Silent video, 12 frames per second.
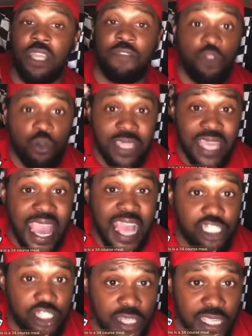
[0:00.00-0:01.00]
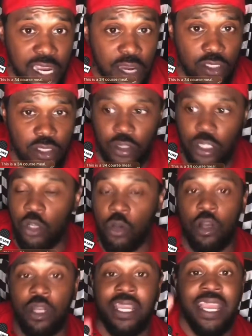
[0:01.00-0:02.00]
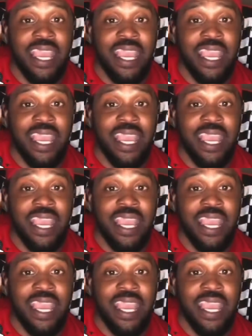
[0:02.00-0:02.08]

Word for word: If you cast your cares on the Lord,